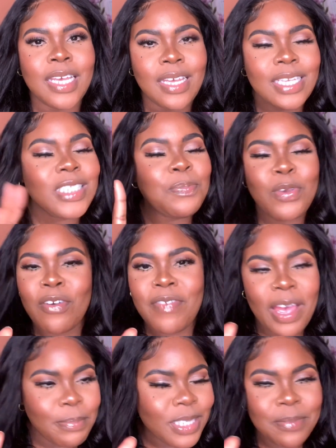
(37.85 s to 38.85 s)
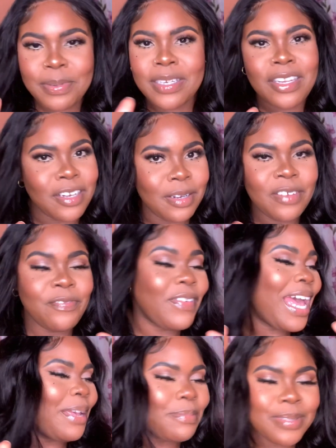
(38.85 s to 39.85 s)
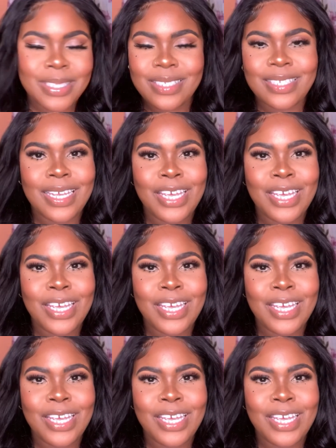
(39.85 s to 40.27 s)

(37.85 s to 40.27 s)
It's pure vibes up in here. Vibes,